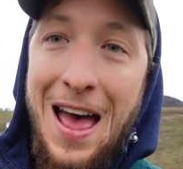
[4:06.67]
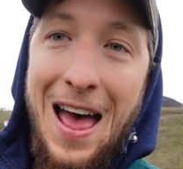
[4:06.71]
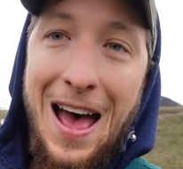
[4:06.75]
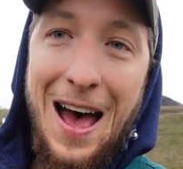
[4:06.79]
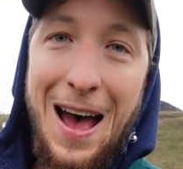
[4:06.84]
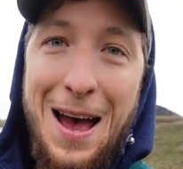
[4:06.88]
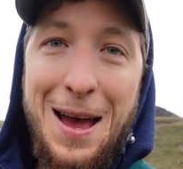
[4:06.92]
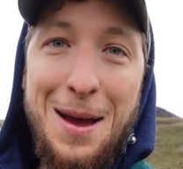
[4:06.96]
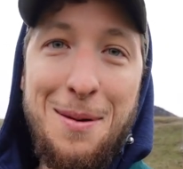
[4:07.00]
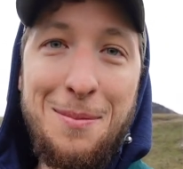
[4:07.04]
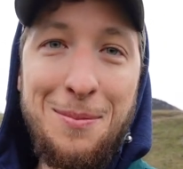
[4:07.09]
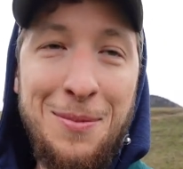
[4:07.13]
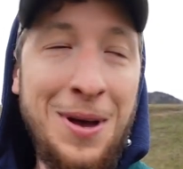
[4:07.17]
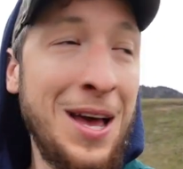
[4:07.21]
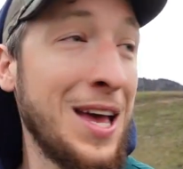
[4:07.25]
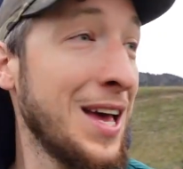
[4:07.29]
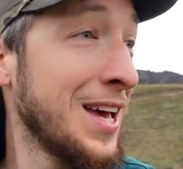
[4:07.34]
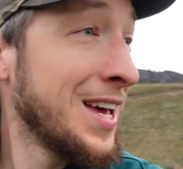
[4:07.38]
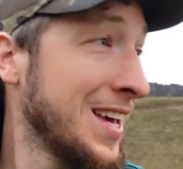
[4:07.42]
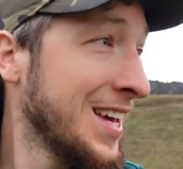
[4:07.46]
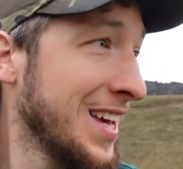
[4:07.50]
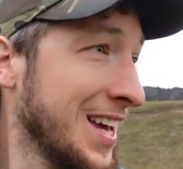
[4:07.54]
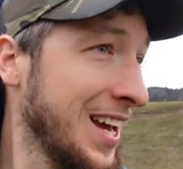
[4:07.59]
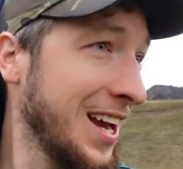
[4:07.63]
I am
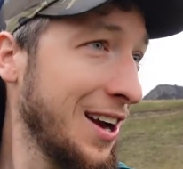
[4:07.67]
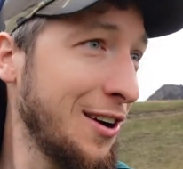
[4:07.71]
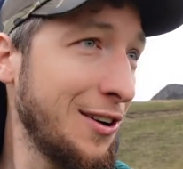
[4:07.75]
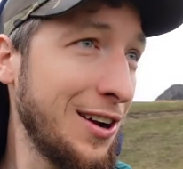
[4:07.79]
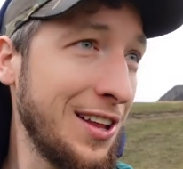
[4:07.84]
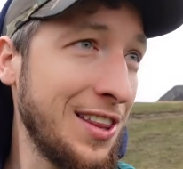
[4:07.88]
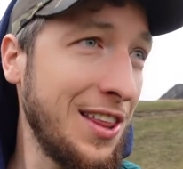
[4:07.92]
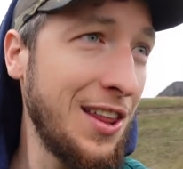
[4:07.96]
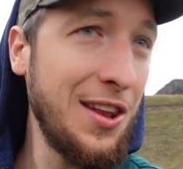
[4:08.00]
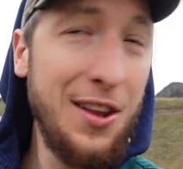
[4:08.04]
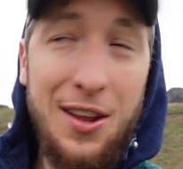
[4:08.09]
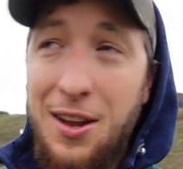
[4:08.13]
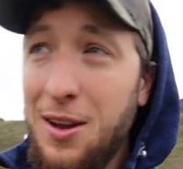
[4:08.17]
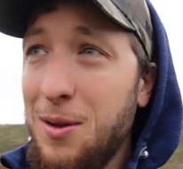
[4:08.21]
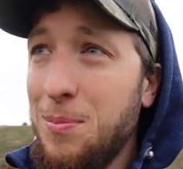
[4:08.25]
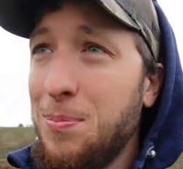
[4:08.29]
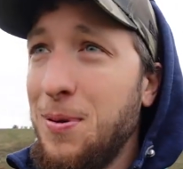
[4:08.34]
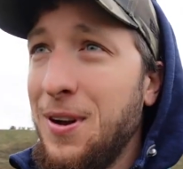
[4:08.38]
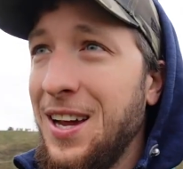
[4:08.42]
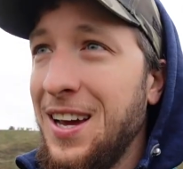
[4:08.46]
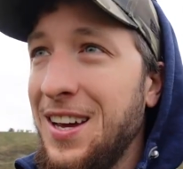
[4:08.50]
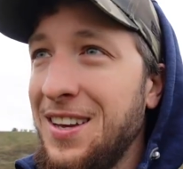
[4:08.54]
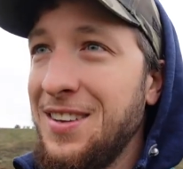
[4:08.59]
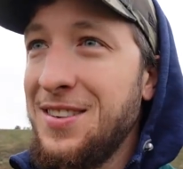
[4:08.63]
here at another
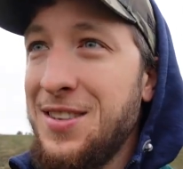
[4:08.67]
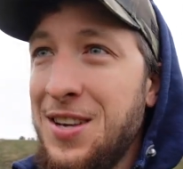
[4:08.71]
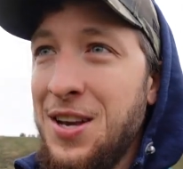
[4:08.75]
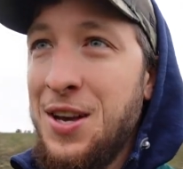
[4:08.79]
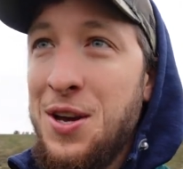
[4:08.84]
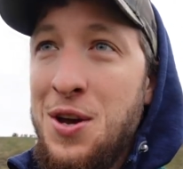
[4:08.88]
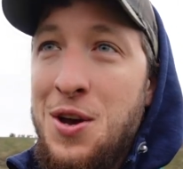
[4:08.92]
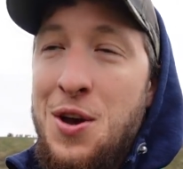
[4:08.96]
place